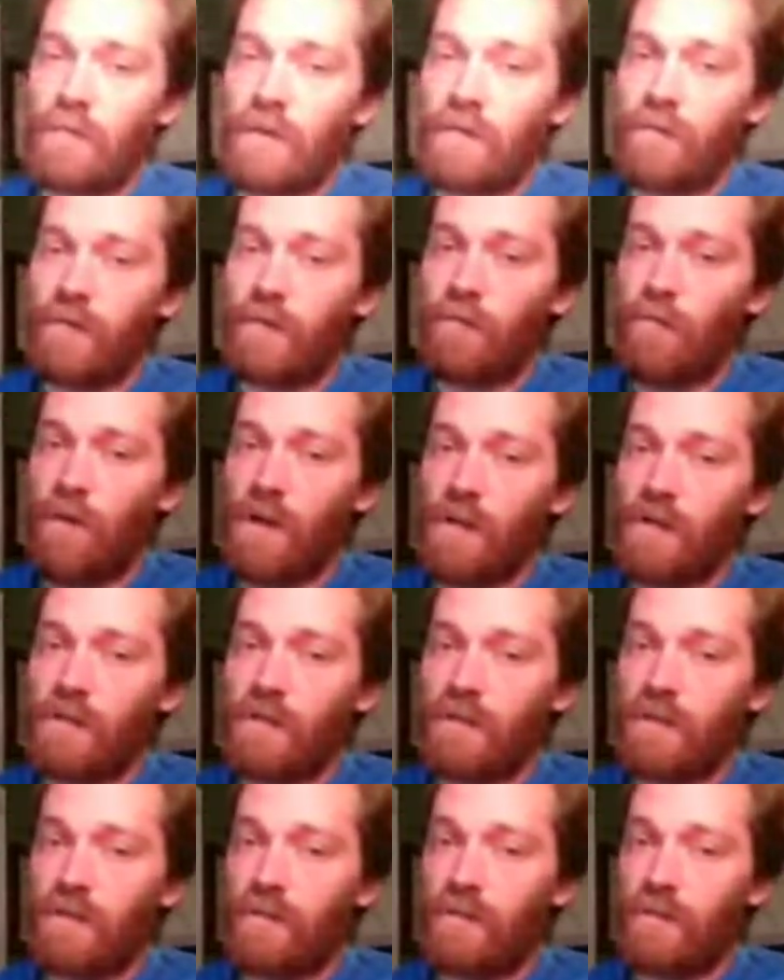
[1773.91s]
if you wanted
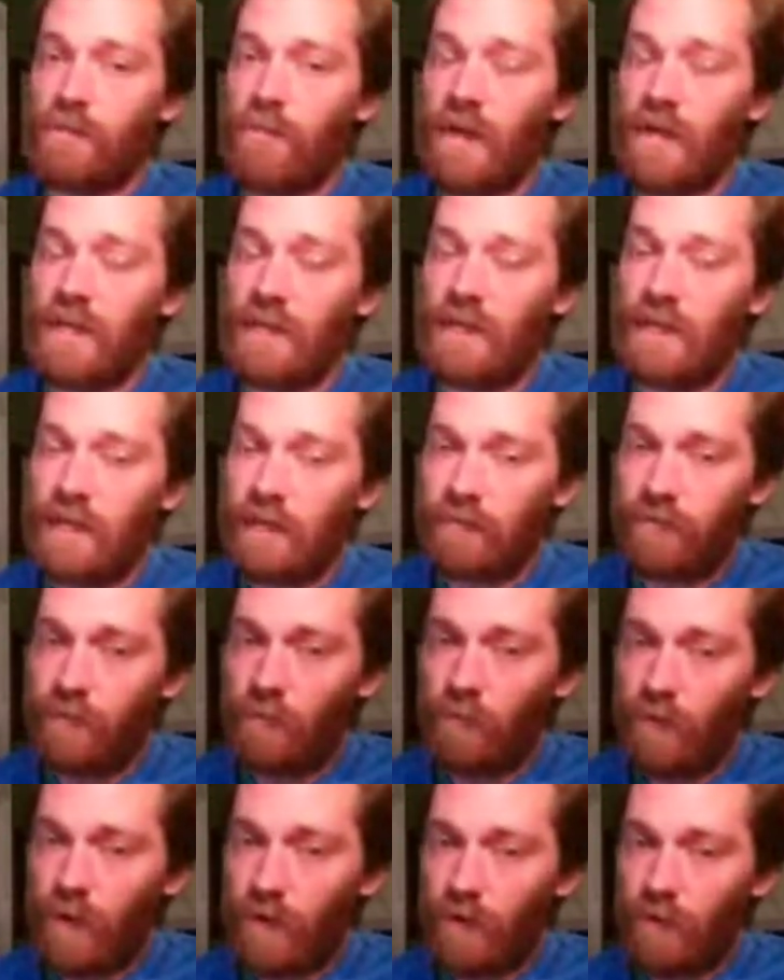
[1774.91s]
to, you might need it if
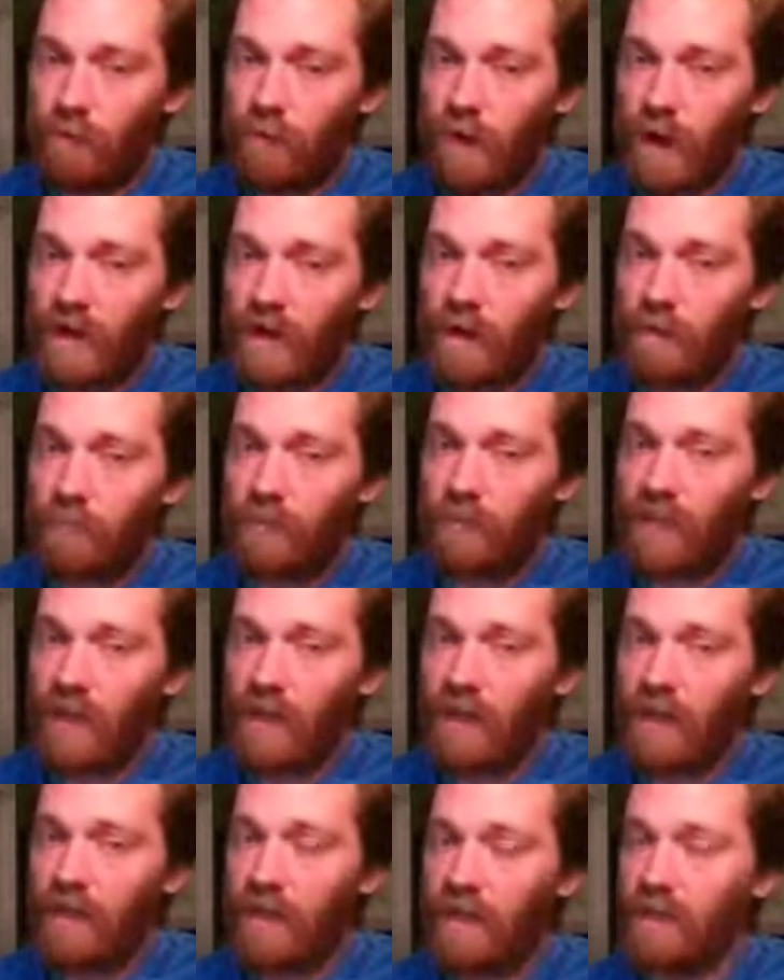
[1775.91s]
you want to write a
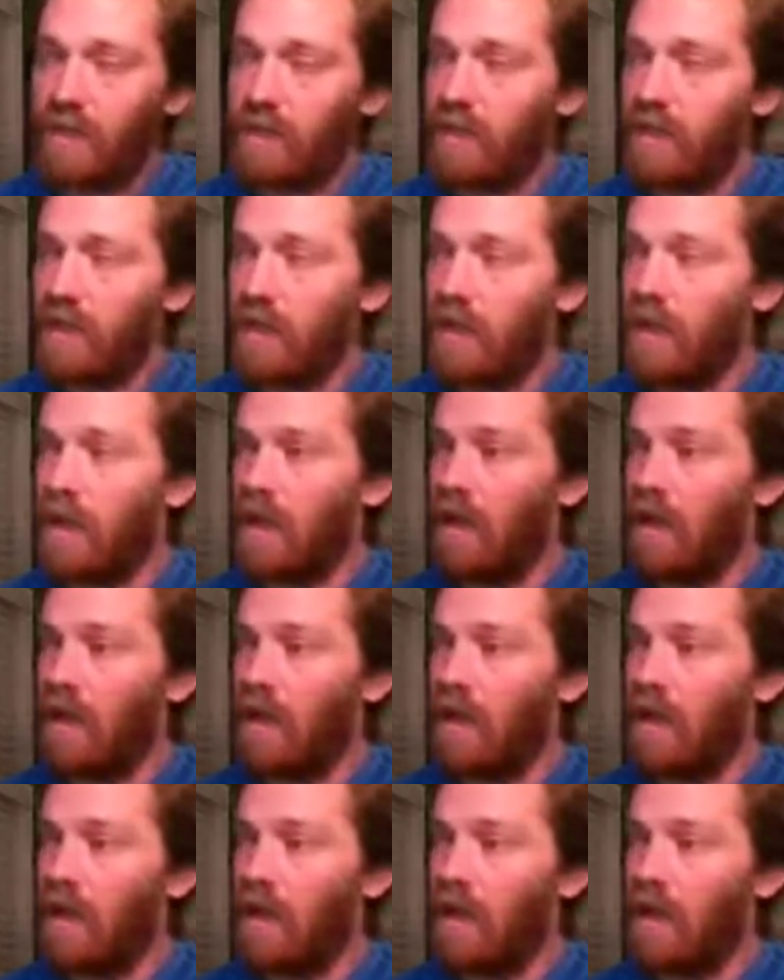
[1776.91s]
plugin.